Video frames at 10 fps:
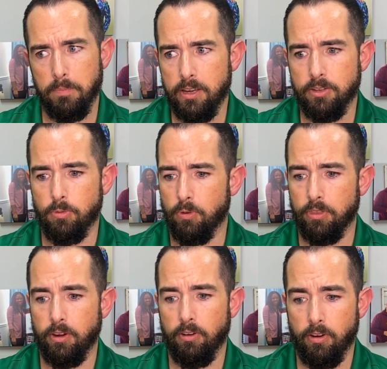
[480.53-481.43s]
Beach where
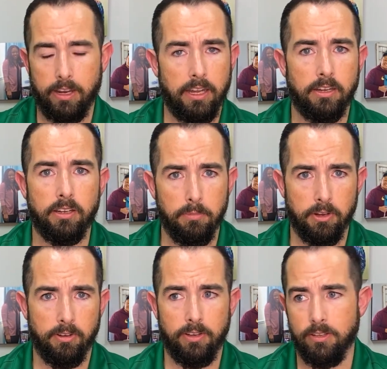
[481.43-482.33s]
there are gated
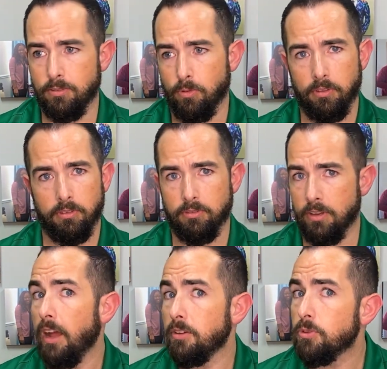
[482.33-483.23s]
communities, where there's
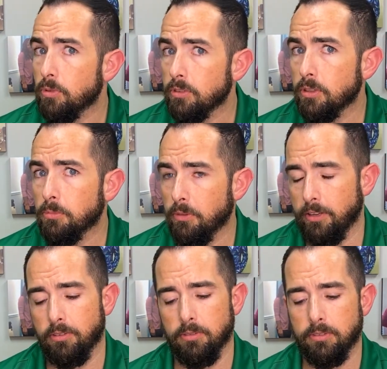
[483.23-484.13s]
not short-term
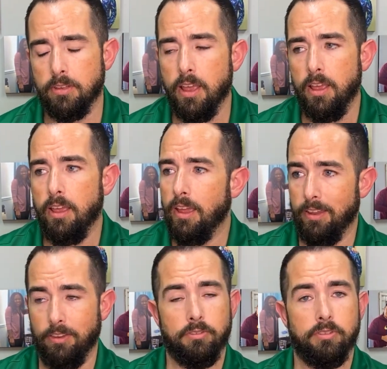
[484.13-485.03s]
rentals,
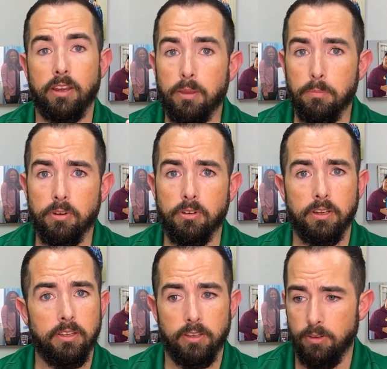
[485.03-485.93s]
and there's a
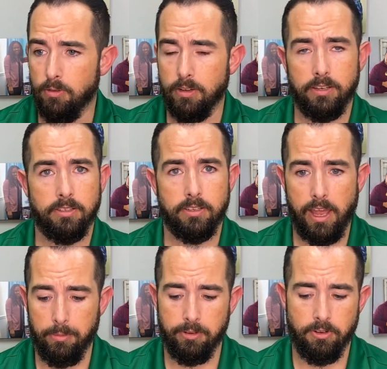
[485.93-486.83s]
community that you can
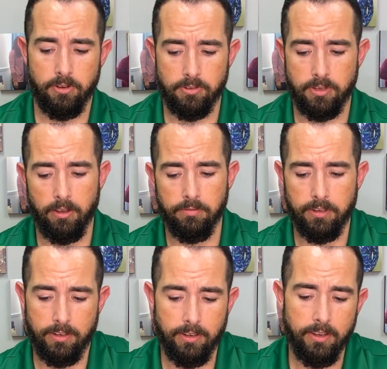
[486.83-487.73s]
establish yourself
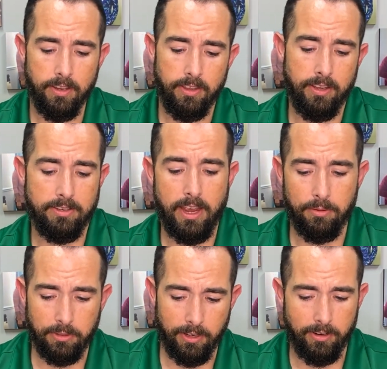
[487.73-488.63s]
in that's
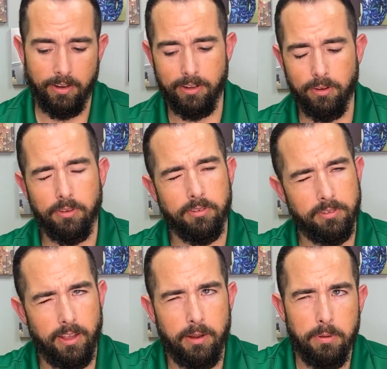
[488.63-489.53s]
out there. I know there's a
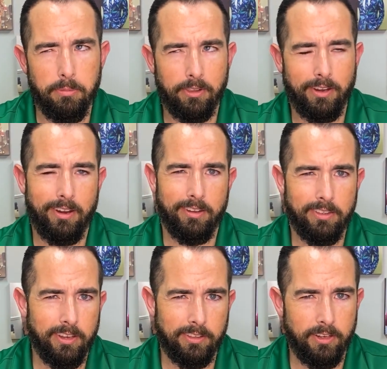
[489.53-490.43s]
lot of people that kind of
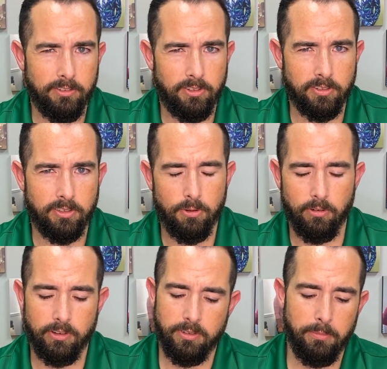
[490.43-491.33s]
think that it's just
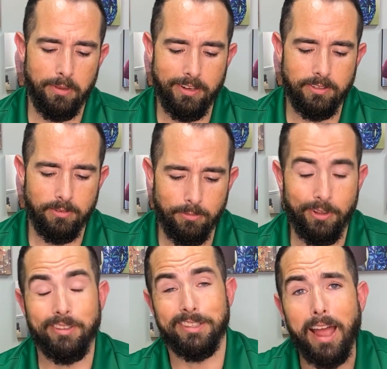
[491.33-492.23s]
tourism, but it's
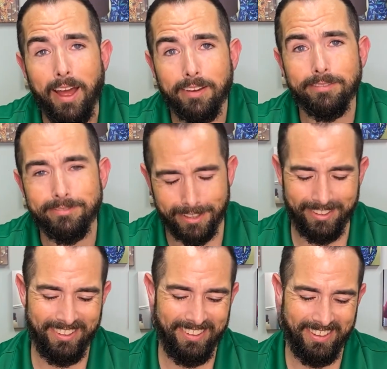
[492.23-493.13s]

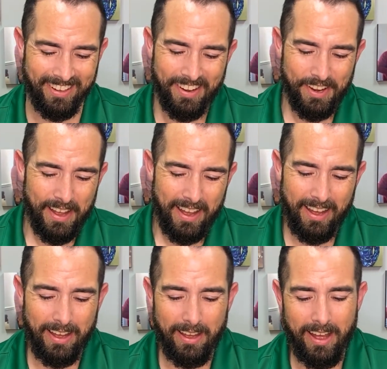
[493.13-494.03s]
not.
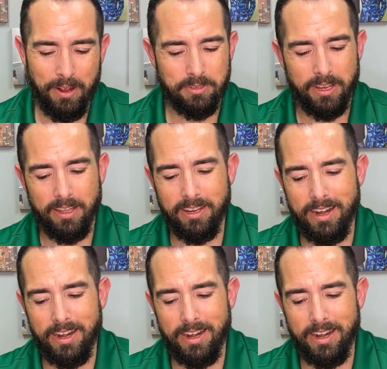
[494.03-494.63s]
Outside the